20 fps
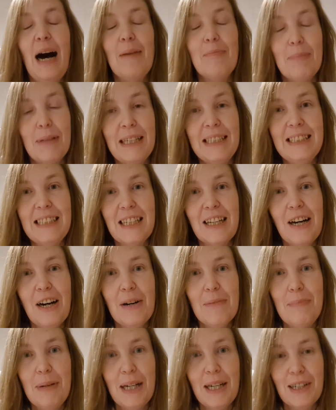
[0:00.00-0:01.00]
I plan to get
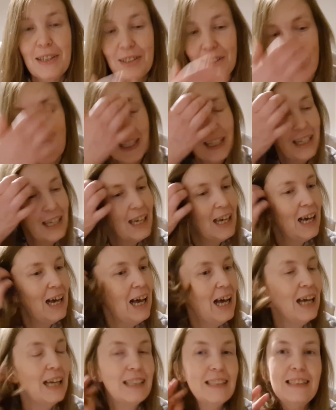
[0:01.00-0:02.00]
up early
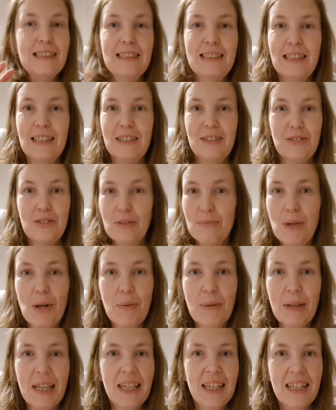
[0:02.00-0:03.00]
and do my
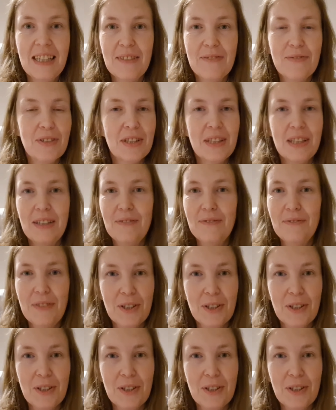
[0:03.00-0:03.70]
weigh-in and everything,